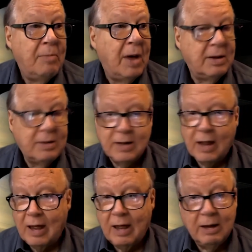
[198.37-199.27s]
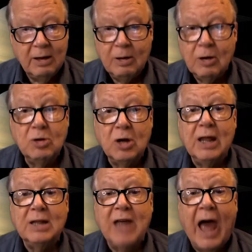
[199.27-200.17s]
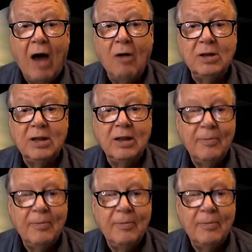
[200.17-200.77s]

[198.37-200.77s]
But usually it's out.